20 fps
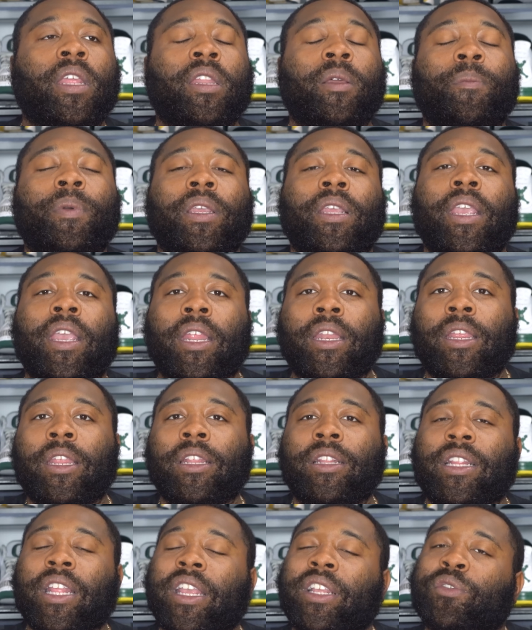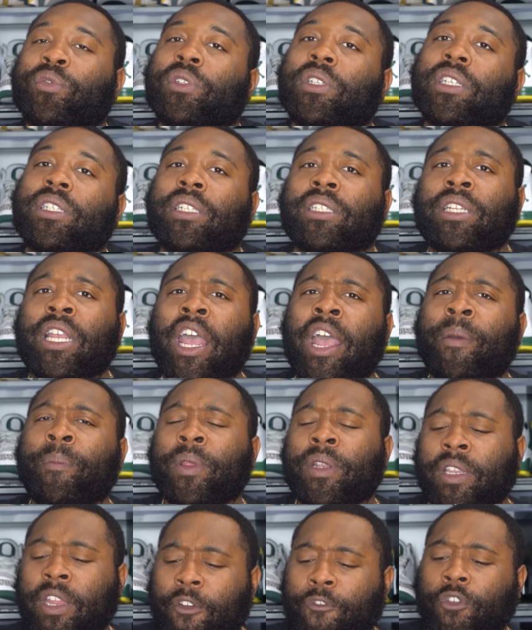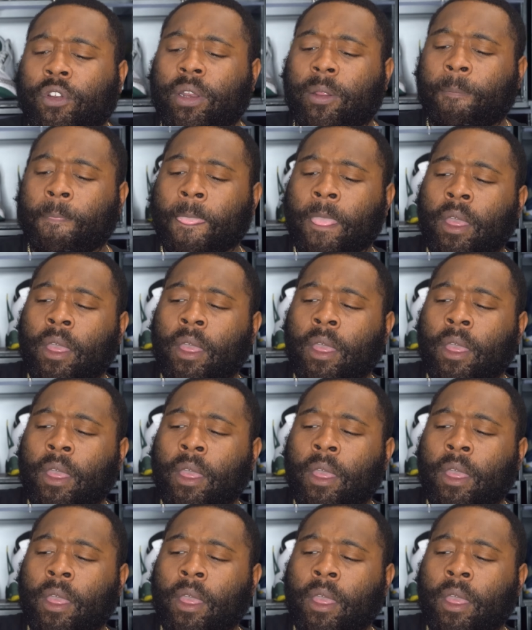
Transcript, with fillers: in the beginning, things were just a tad bit different.